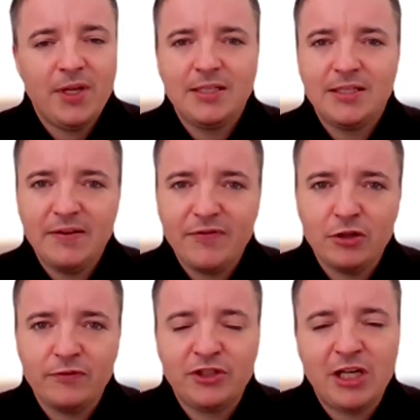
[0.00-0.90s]
it's
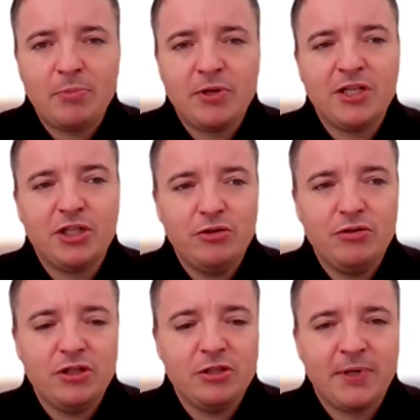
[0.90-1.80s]
difficult for Japanese
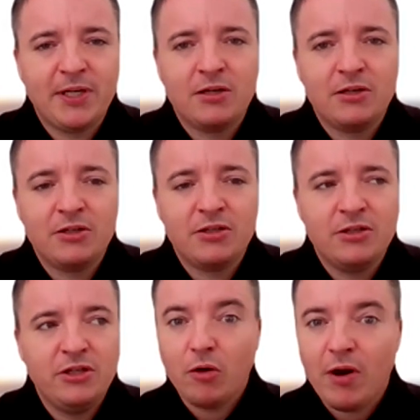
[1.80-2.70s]
students
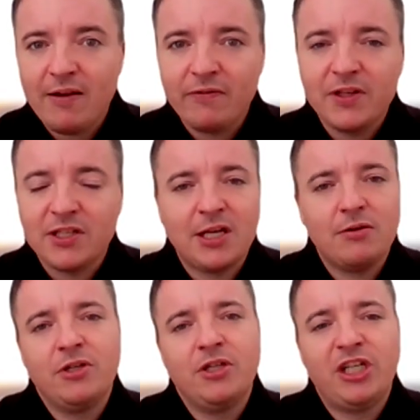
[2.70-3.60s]
because you don't have this
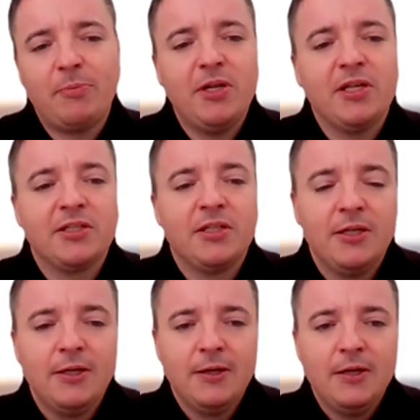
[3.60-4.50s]
sound in Japanese.